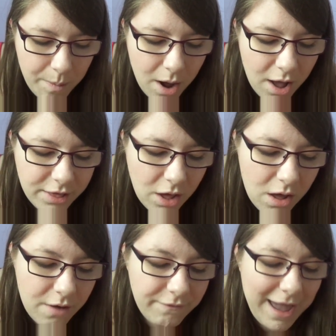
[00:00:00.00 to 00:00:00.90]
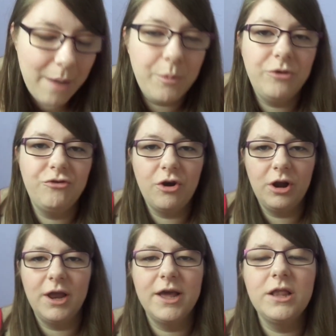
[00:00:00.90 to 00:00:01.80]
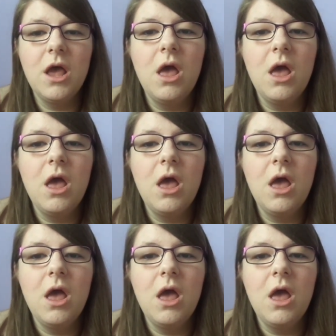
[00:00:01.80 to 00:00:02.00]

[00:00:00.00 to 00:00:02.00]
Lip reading: bars of Cadbury's chocolate,